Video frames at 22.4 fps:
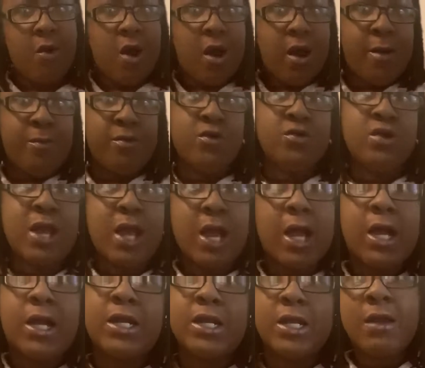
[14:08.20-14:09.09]
with her
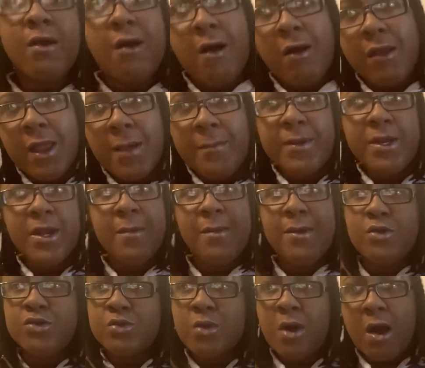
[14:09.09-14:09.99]
Bunani all up in the
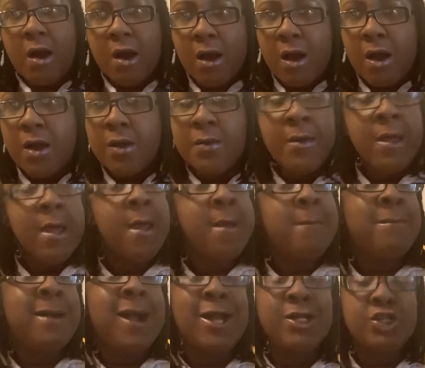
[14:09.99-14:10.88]
boudoir.
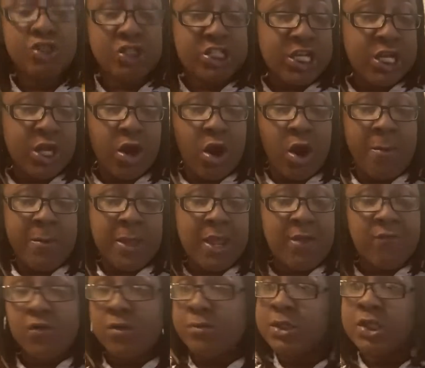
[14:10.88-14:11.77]
Mind you, she in her
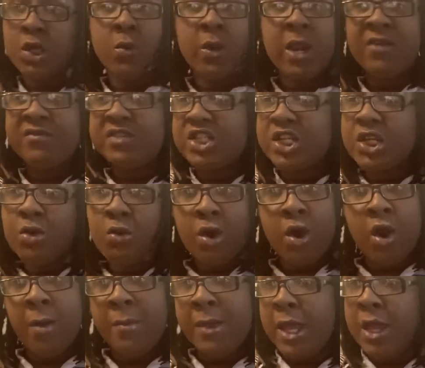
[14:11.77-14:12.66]
bedroom, so whatever she
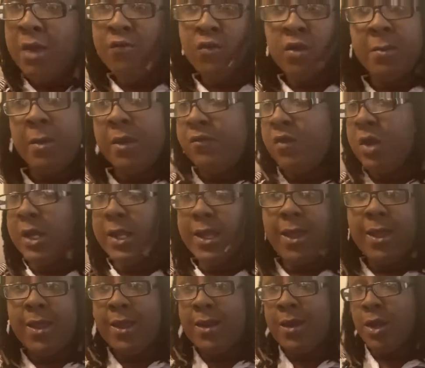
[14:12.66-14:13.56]
doing in her bedroom, it
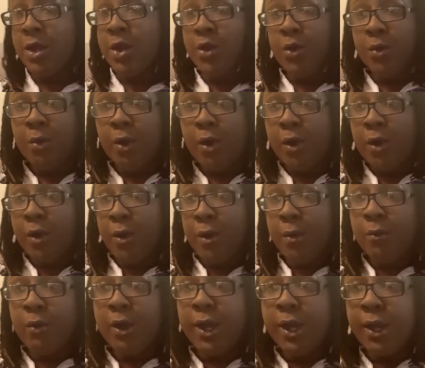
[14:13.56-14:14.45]
really ain't nothing to do with
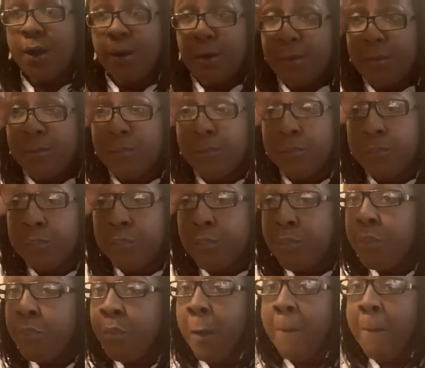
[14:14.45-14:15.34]
her with him.
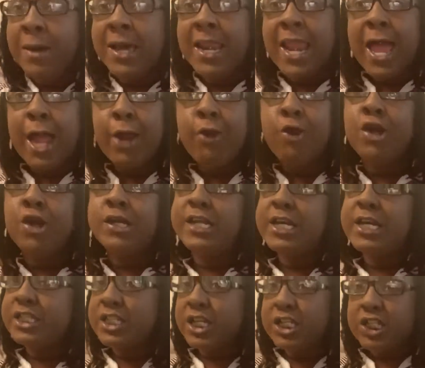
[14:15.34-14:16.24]
But like, girl,
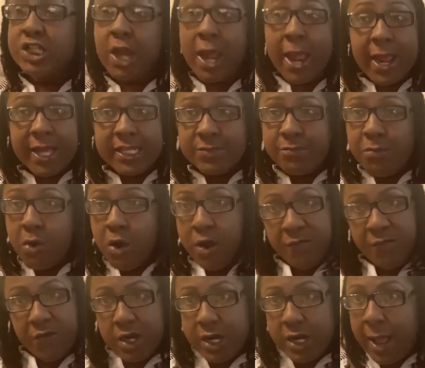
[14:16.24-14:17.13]
this is your
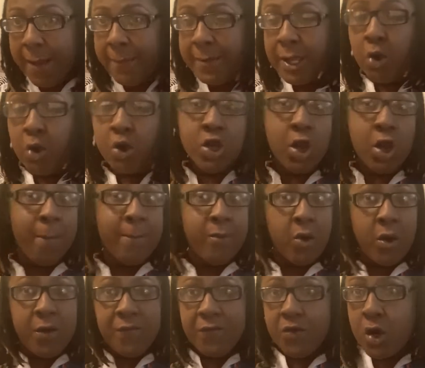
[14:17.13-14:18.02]
ex-boyfriend, I mean, or your
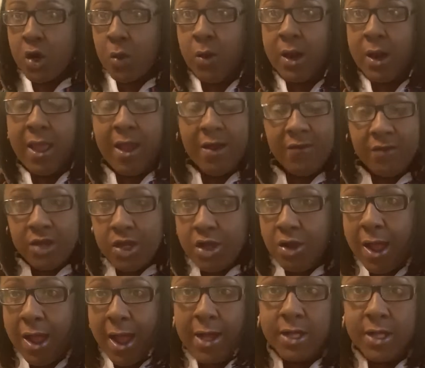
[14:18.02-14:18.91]
boyfriend or whatever
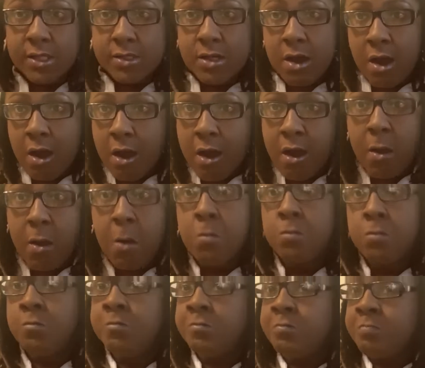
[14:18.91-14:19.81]
you guys
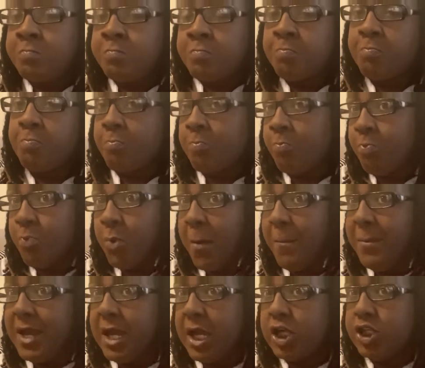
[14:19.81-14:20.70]
are,
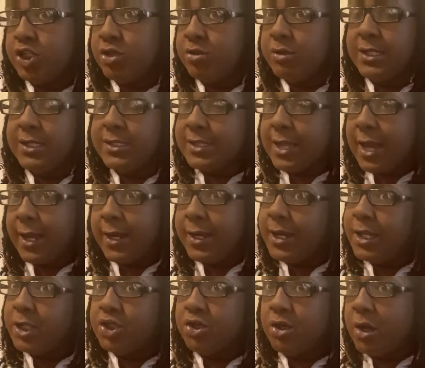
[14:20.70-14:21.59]
because you
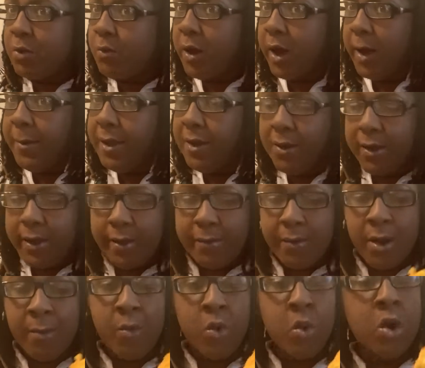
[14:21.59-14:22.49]
decided that you didn't want to be with
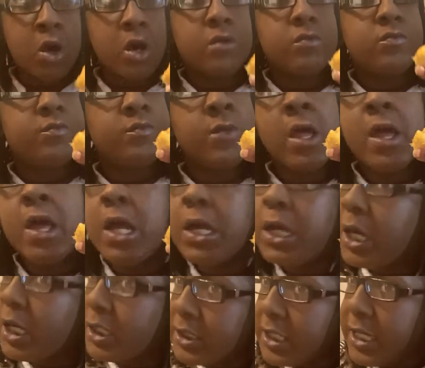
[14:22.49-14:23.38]
him no more,
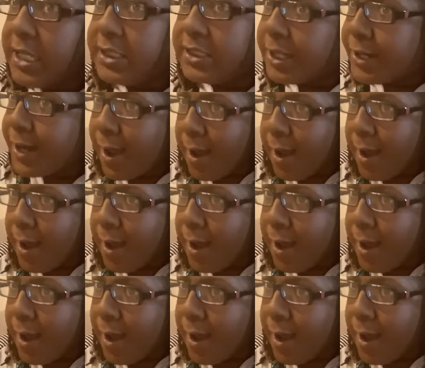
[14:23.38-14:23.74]
because he's a